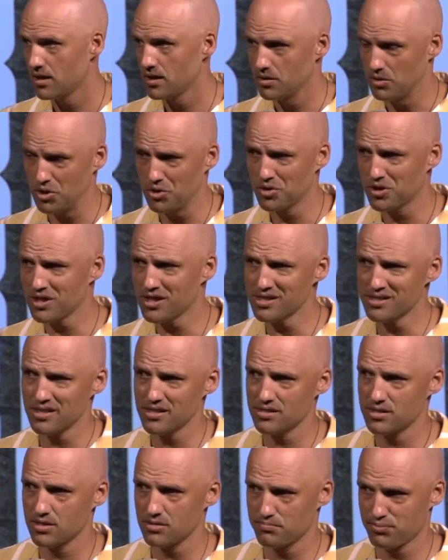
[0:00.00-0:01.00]
You know what God
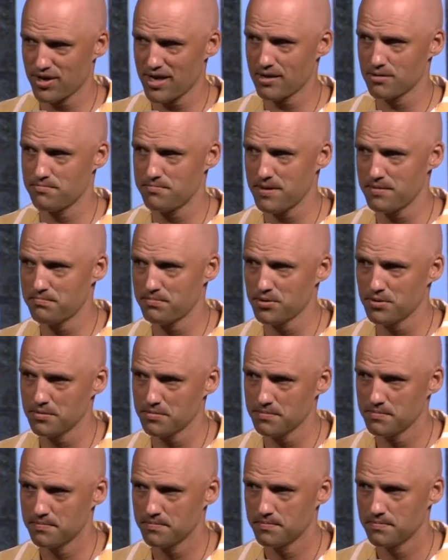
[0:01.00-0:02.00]
does to proud people
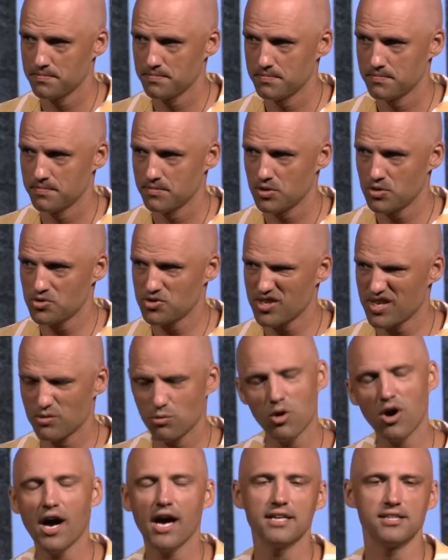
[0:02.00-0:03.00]
who say,
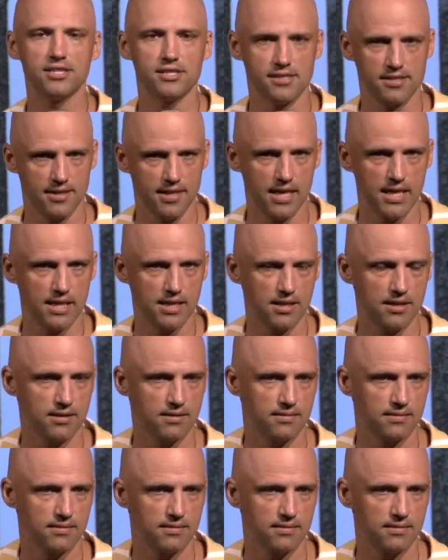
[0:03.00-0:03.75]
well, I just think.